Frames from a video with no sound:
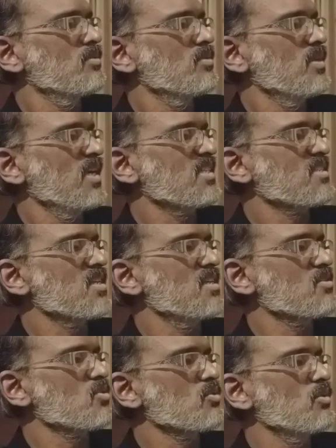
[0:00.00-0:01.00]

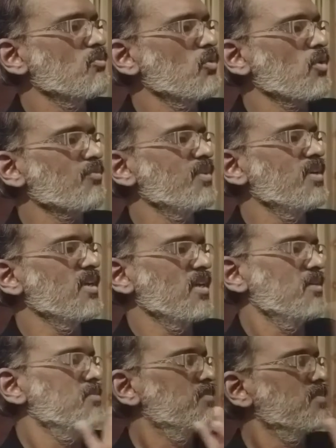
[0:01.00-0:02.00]
extends to the whole of India,
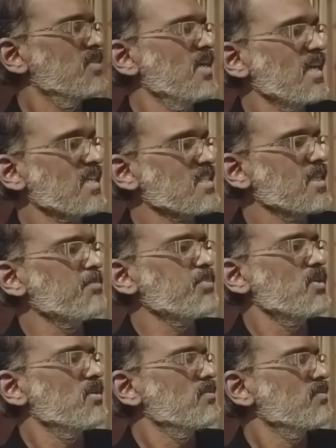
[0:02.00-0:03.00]

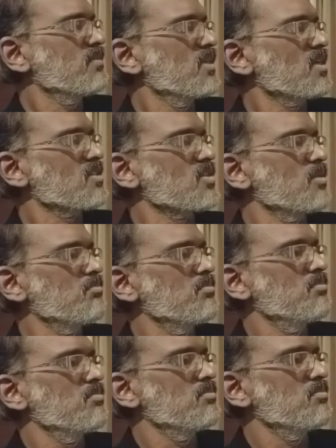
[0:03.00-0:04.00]
except there are some
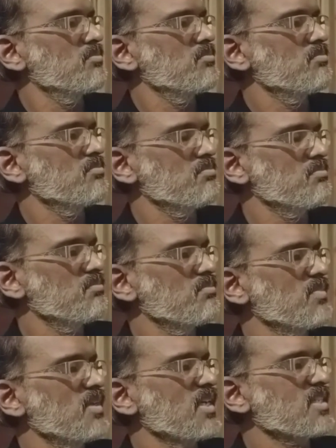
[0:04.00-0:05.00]

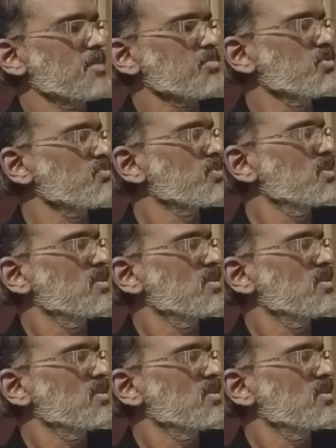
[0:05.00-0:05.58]
exceptions.